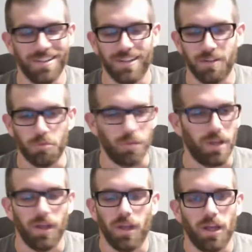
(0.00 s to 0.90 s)
wait,
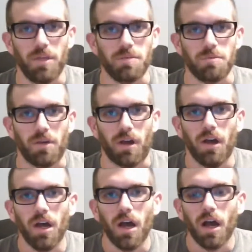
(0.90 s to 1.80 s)
it's tomorrow.
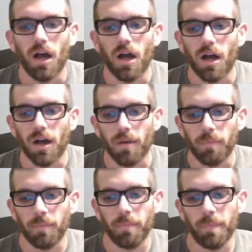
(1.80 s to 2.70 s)

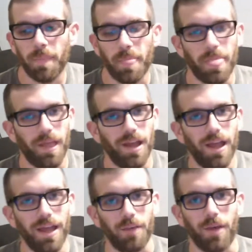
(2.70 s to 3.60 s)
Um.
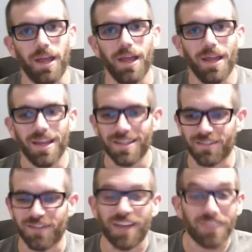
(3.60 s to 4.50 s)
Anyway, it's like
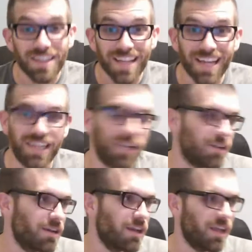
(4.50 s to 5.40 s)
5 o'clock
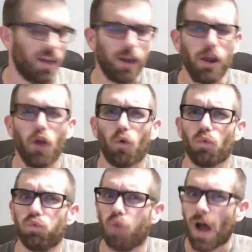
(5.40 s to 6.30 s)
here in a
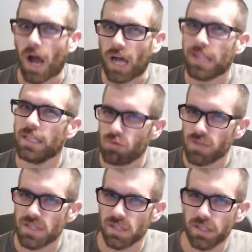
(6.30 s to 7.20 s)
oddly
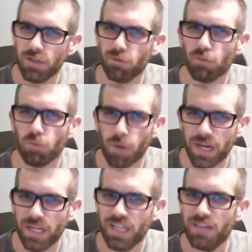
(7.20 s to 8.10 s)
drizzly,
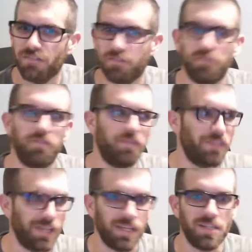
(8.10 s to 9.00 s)
rainy
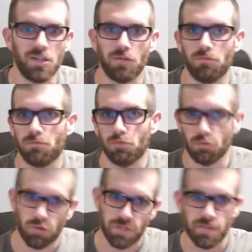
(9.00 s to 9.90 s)
Phoenix
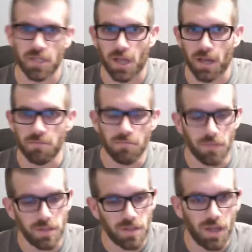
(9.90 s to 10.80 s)
Christmas time.
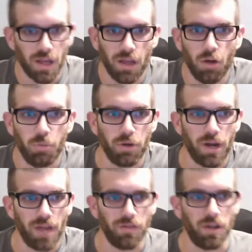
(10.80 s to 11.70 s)
It's I hope you're
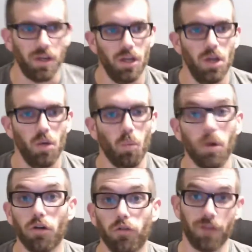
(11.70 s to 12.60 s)
having a
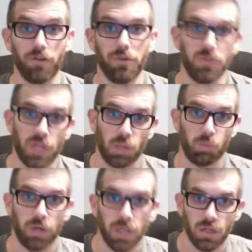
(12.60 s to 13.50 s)
wonderful whatever you
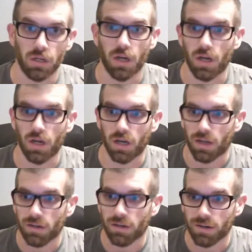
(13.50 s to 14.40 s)
celebrate
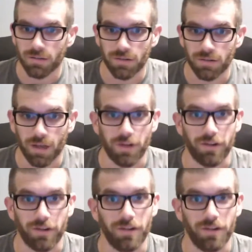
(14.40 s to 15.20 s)
out there in